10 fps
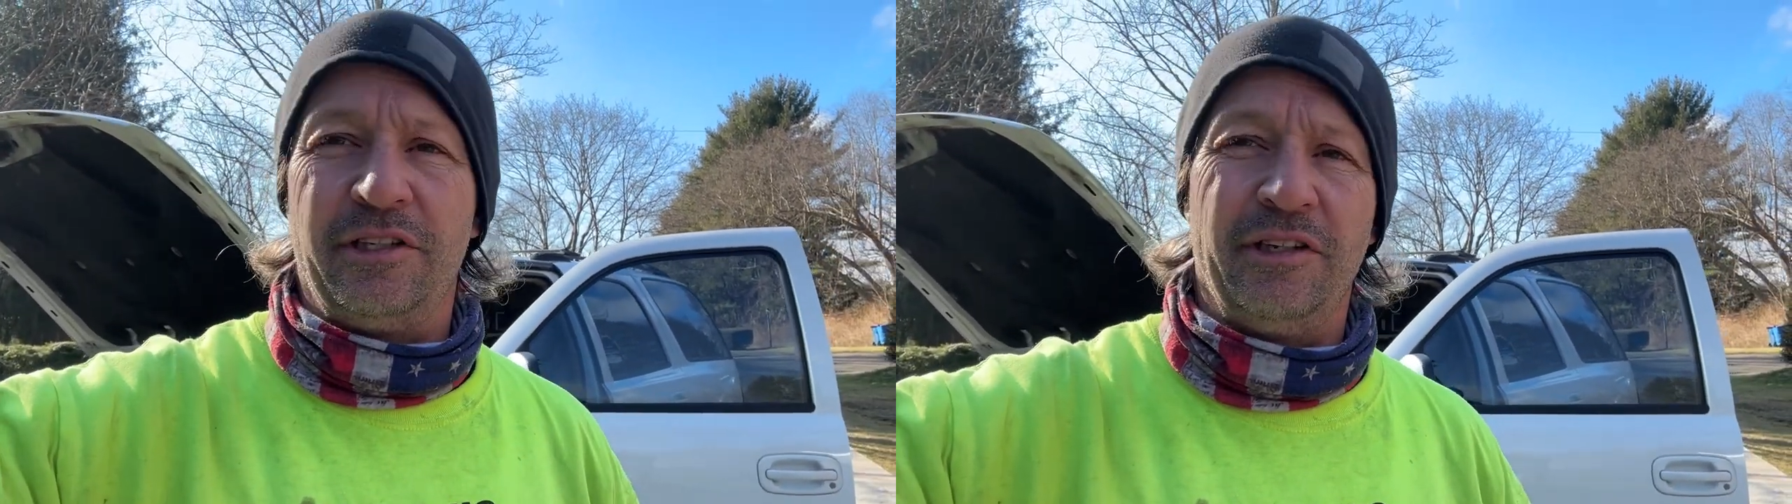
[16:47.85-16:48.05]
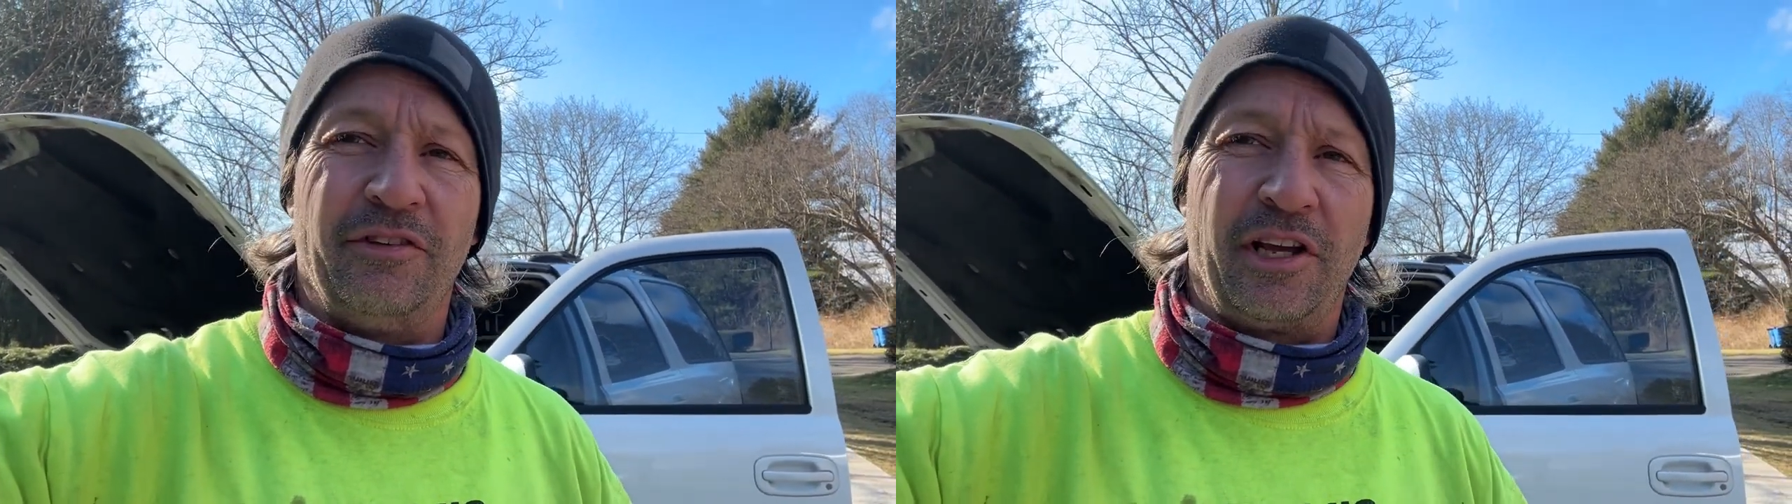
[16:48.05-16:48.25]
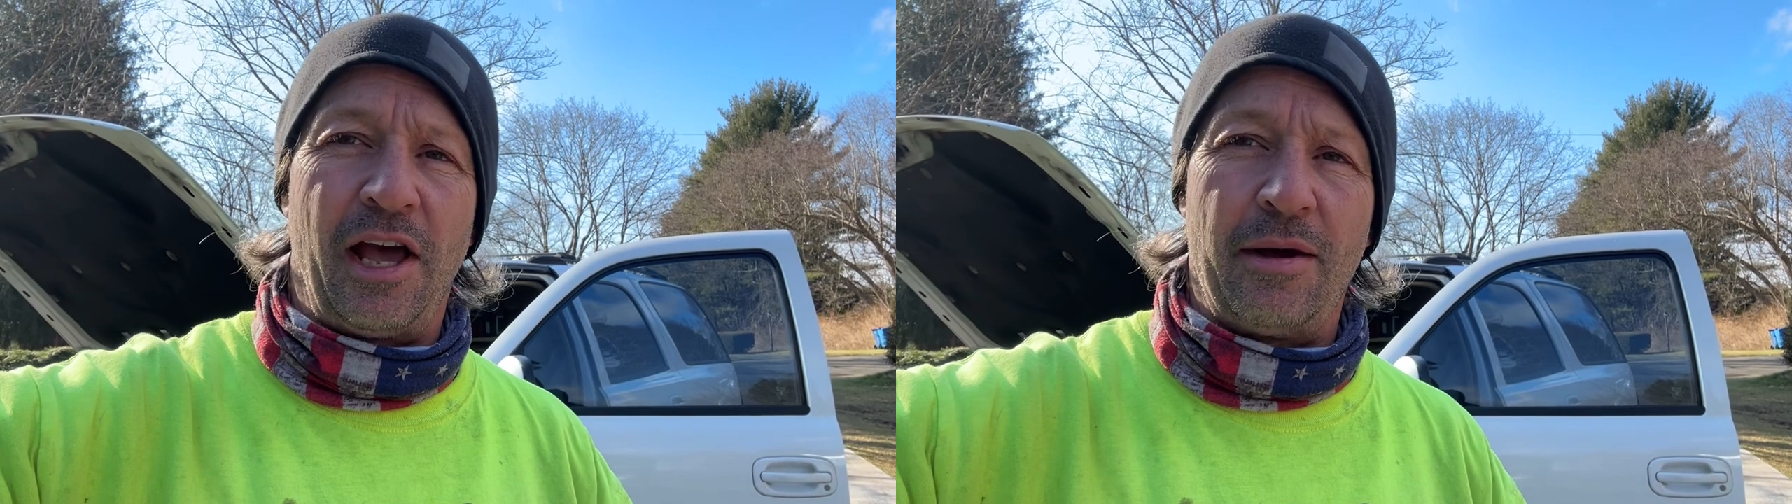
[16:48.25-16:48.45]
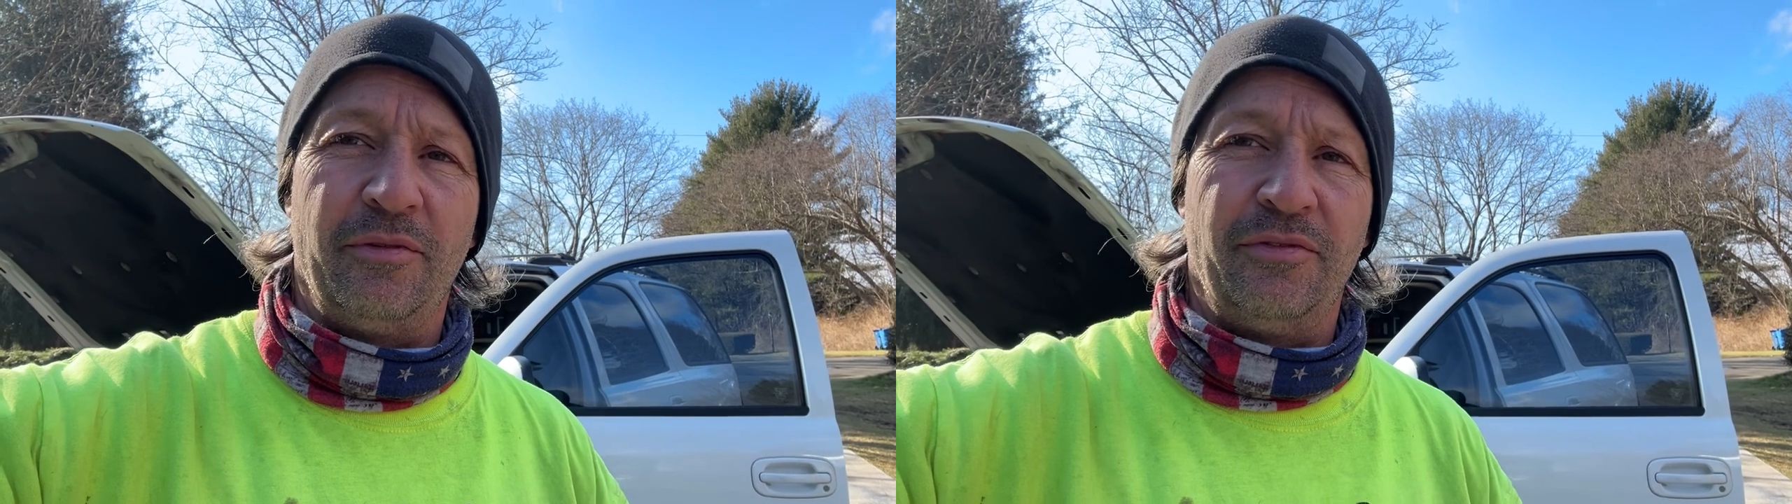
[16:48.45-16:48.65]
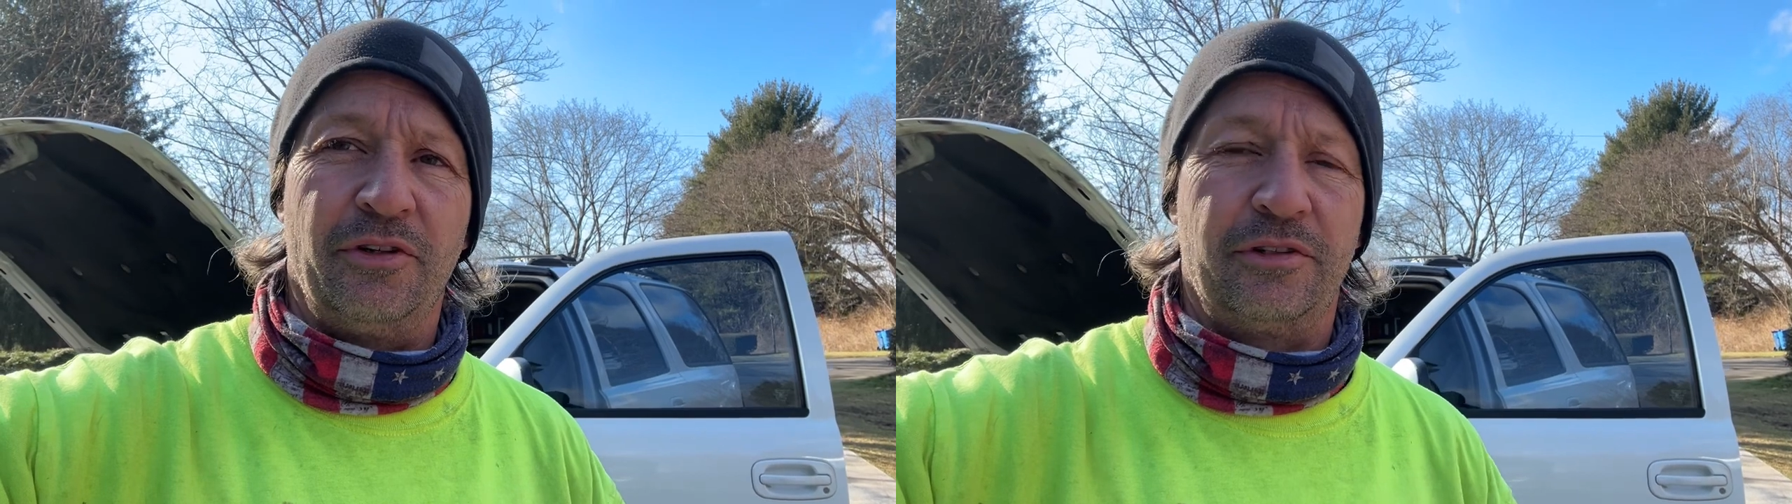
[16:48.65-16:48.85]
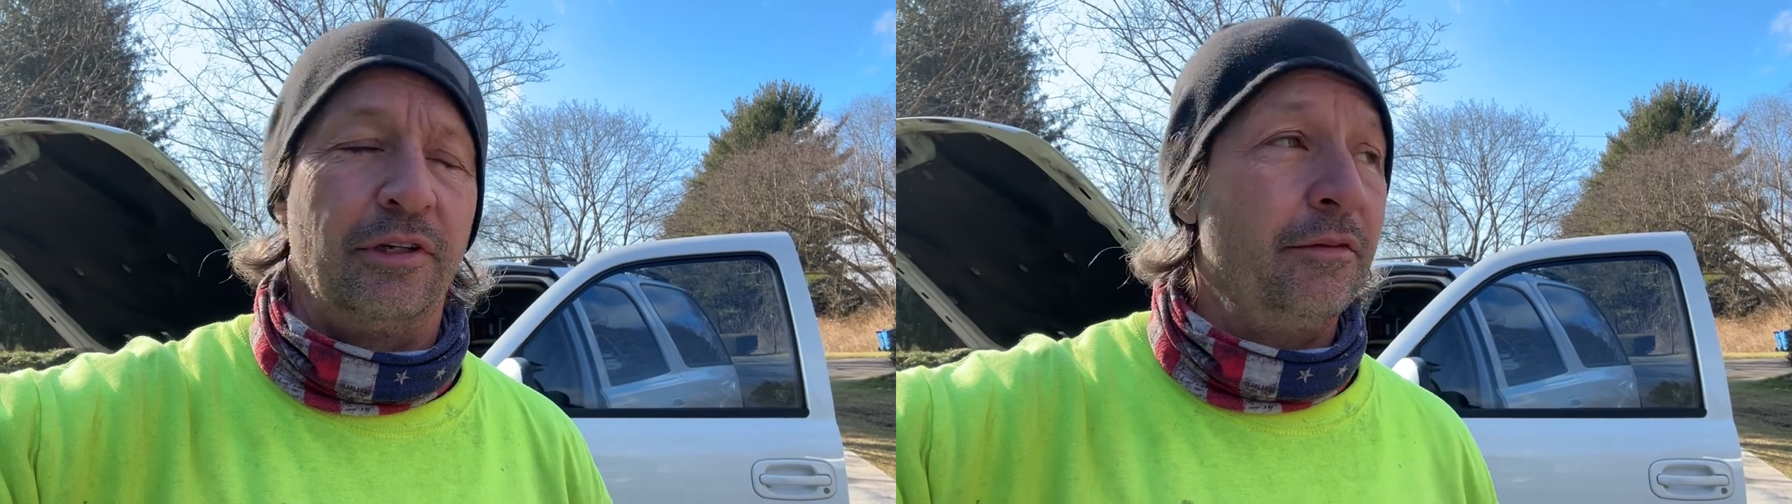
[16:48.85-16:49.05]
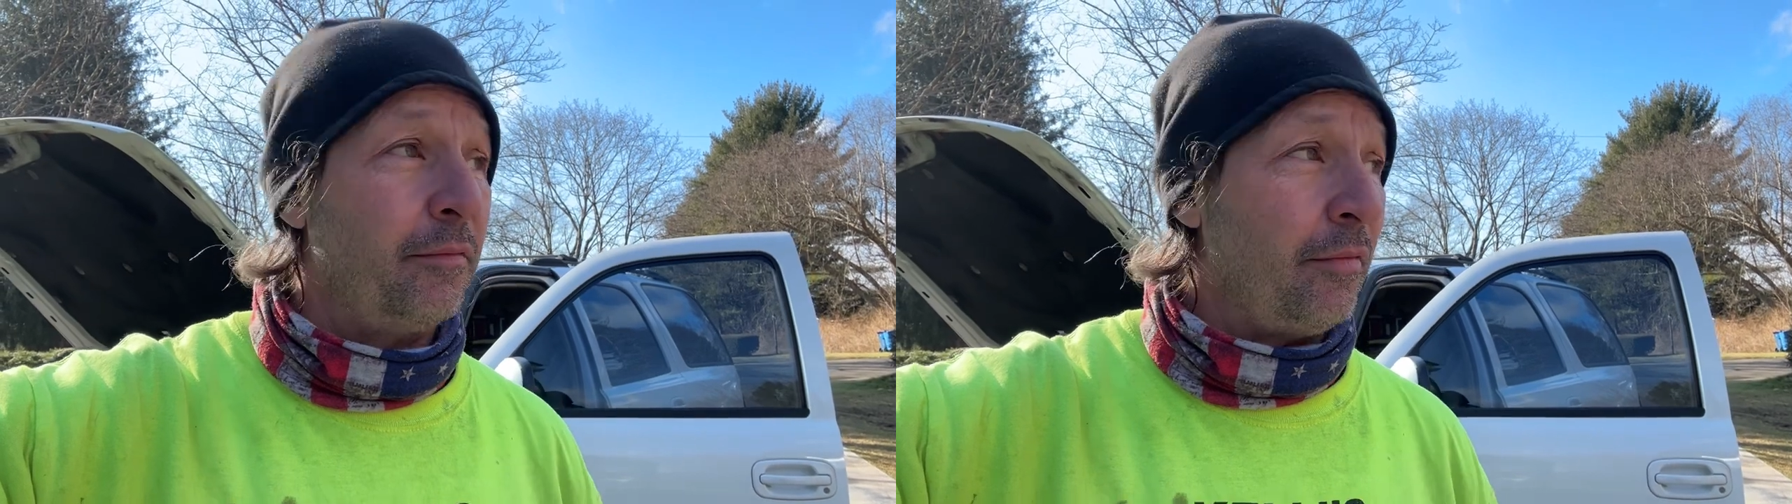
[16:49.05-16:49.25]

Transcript: even a cabin filter